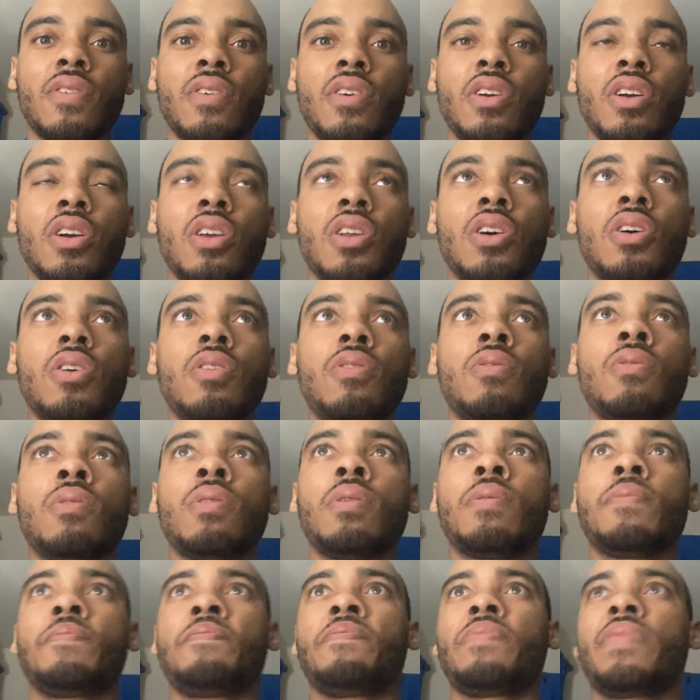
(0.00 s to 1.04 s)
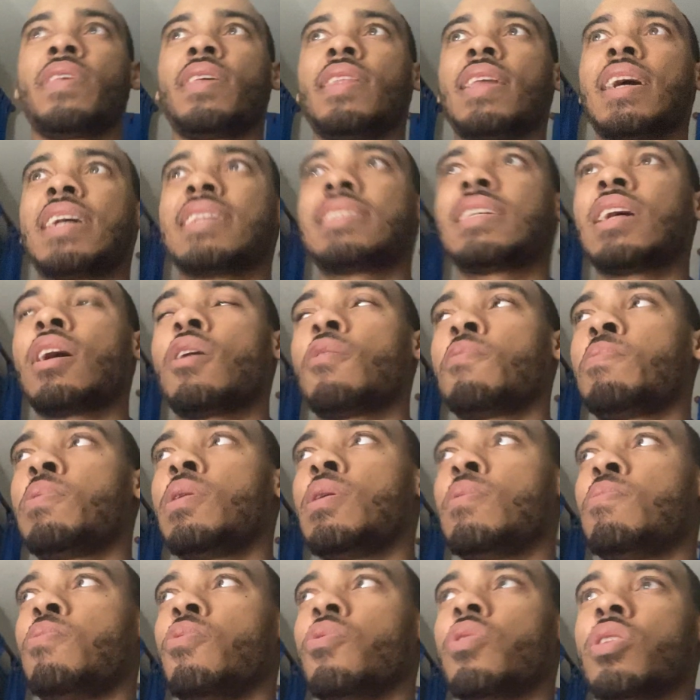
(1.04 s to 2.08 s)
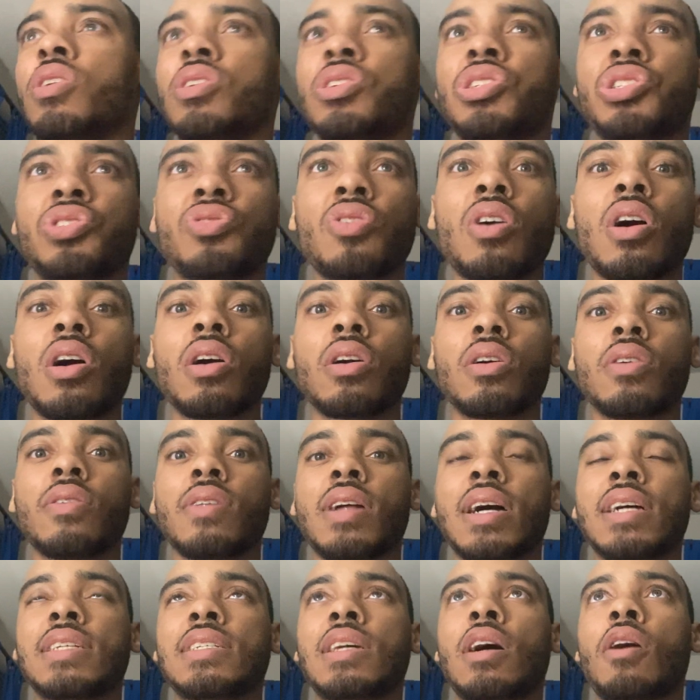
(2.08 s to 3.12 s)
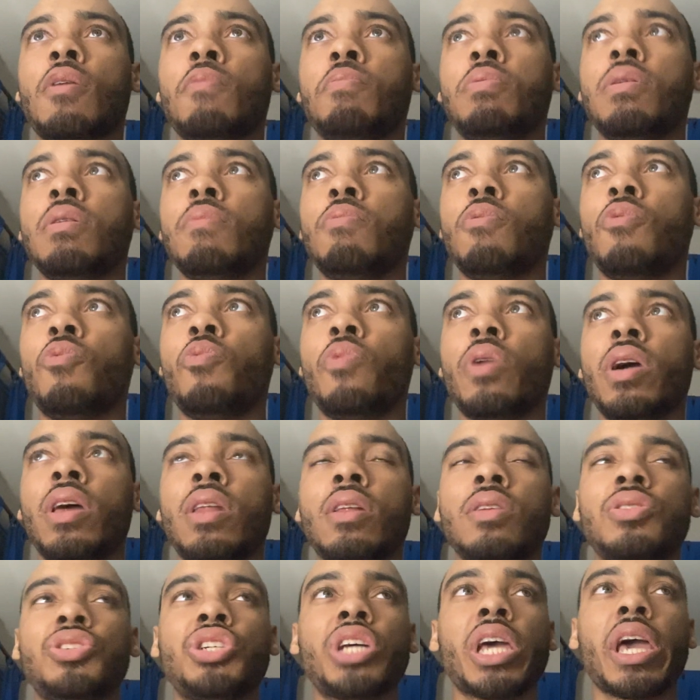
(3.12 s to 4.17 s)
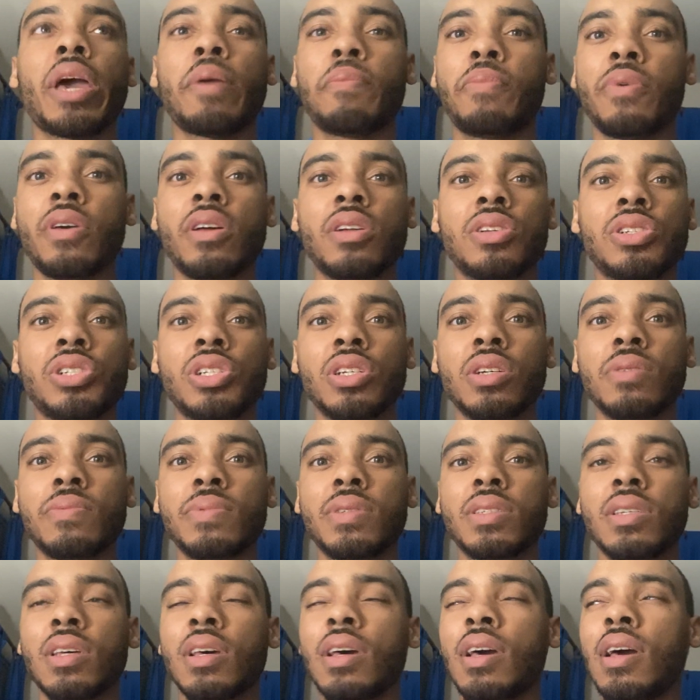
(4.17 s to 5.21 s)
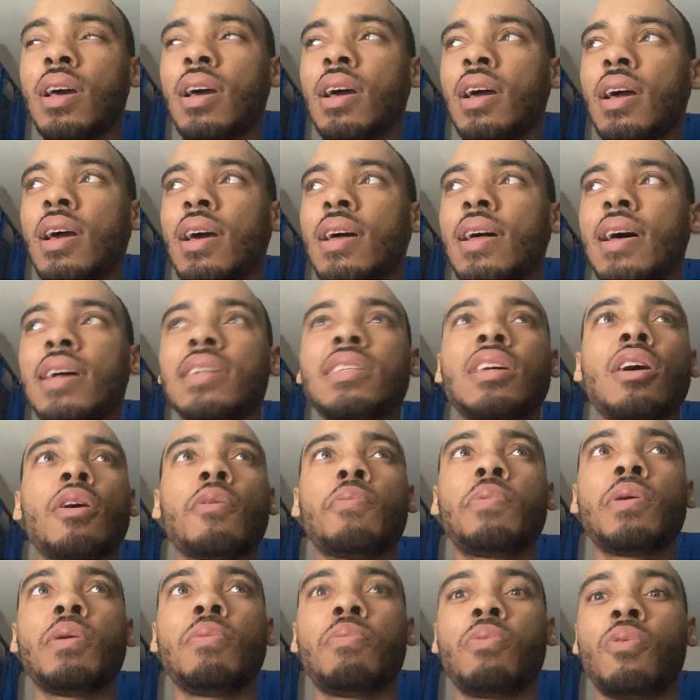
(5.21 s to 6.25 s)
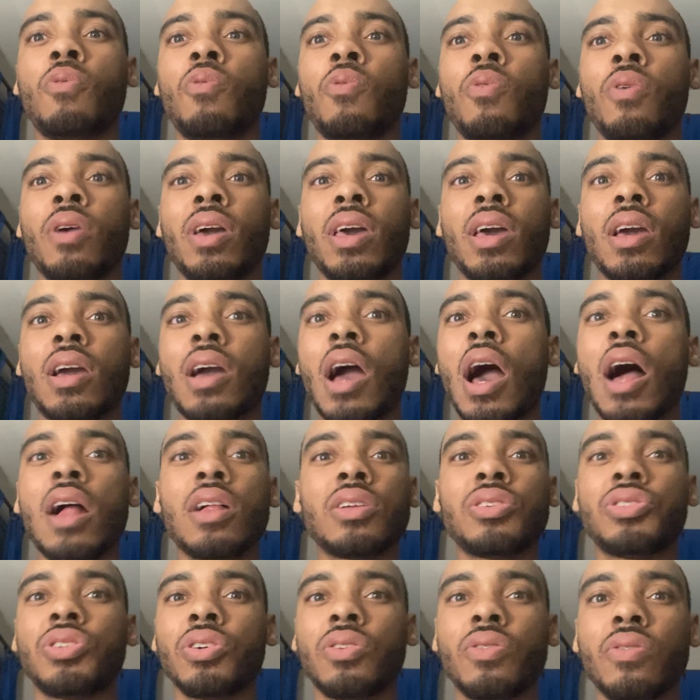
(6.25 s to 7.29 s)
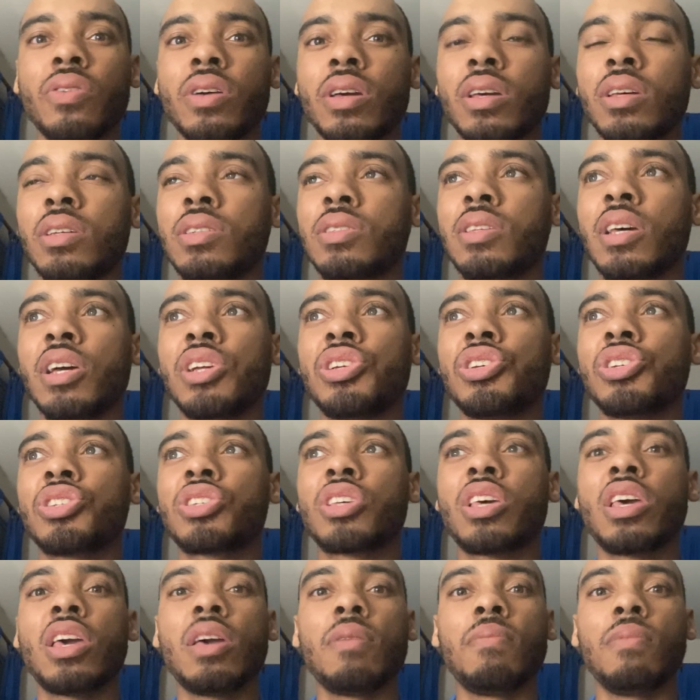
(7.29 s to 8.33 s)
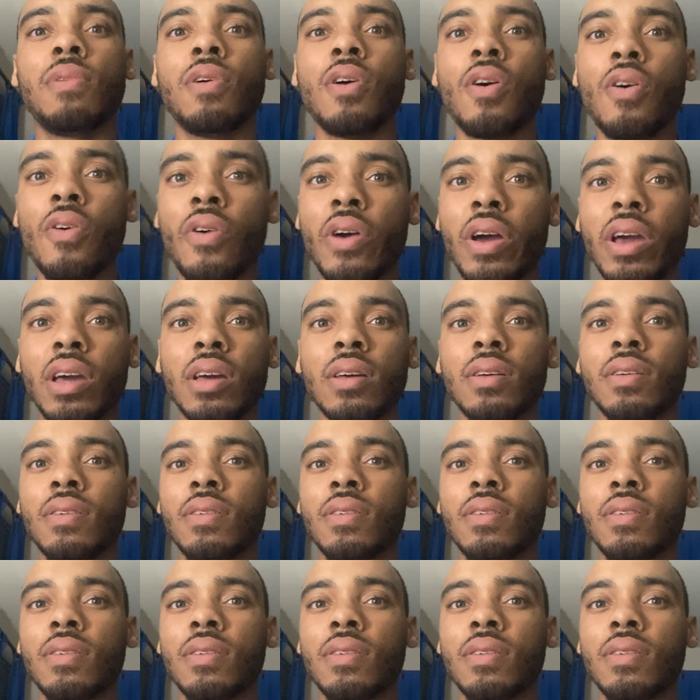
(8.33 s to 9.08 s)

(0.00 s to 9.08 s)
you know that's how people get stronger. That's how people win championships. That's how people get college degrees. They just keep going.